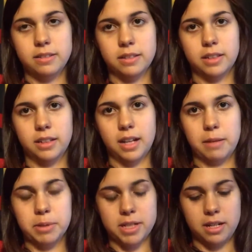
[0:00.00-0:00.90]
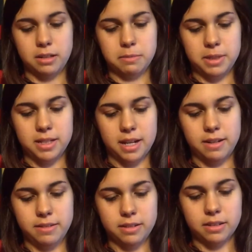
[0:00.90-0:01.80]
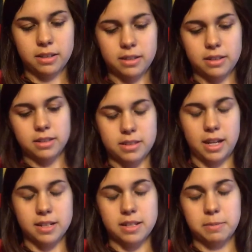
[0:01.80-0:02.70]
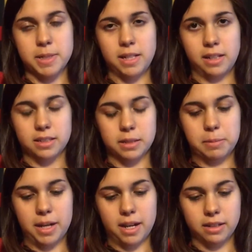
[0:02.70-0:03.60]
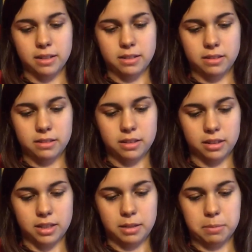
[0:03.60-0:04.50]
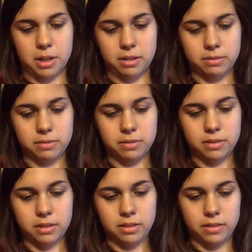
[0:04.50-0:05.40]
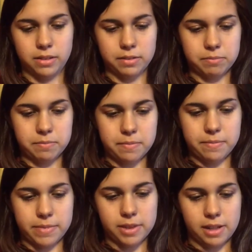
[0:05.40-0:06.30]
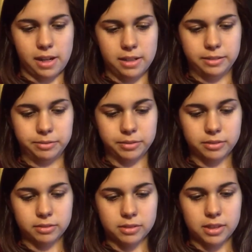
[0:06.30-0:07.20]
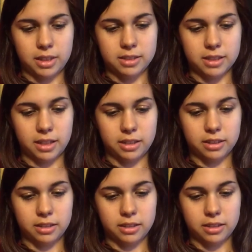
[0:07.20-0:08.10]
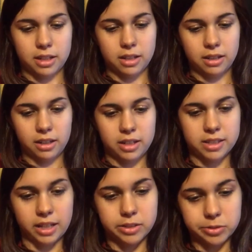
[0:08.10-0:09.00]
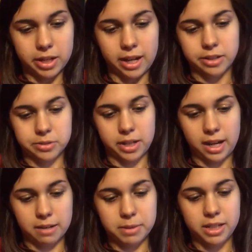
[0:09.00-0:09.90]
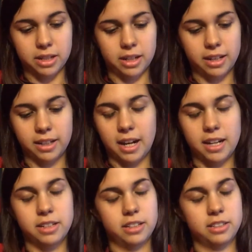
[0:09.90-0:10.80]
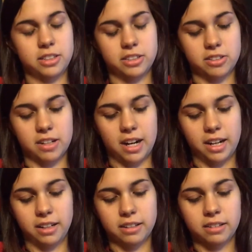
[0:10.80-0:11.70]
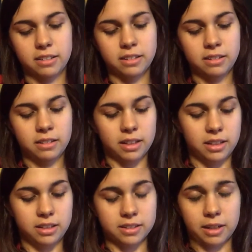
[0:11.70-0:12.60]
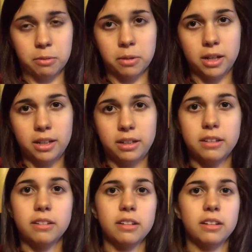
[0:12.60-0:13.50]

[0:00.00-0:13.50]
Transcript: The guy pretending to be dead stands up and takes the bag and duct tape off. And he's like, "It's okay, I'm here." And the guy is just crying. And then he's like, "What?"